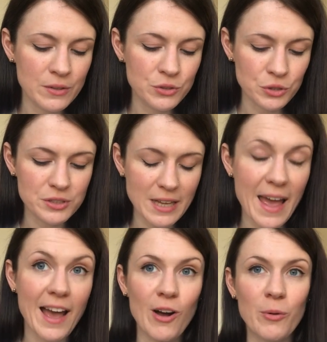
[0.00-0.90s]
just to
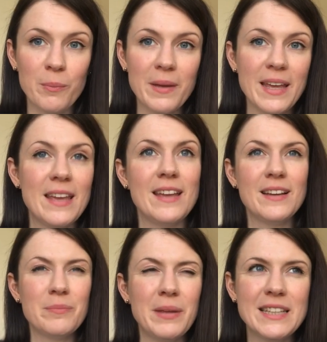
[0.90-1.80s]
help
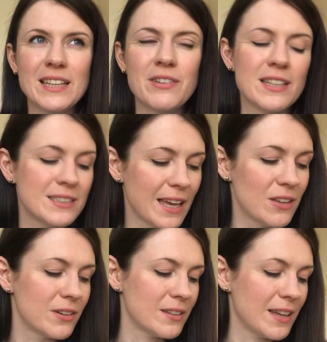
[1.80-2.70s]
me piece everything
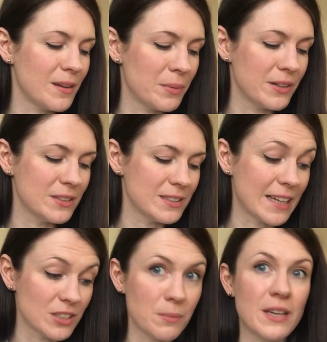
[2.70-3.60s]
together, I think, because
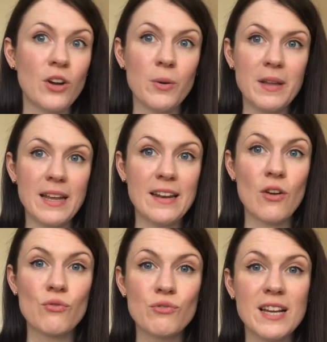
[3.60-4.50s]
that's going to be coming in
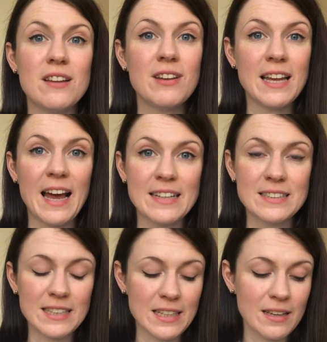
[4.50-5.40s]
really, really
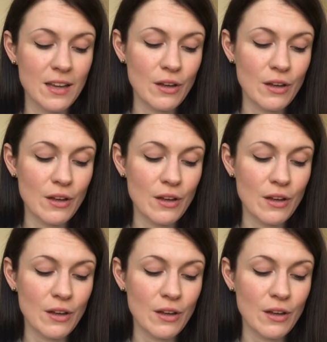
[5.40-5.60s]
handy